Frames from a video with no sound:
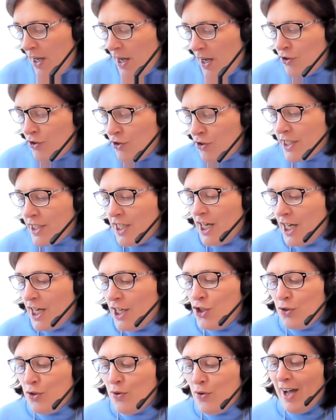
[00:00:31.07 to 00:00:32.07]

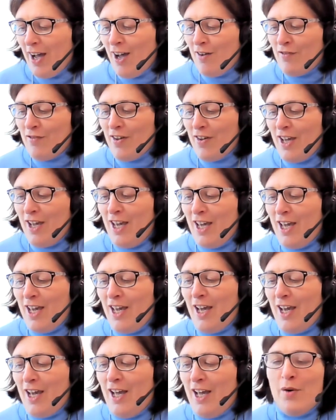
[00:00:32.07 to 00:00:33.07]
understand you have a,
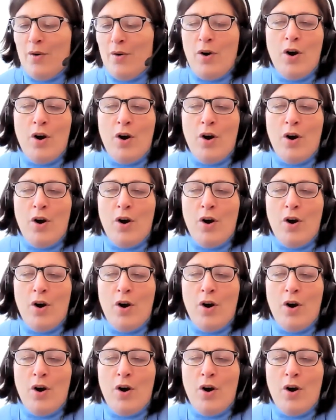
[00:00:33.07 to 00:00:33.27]
uh,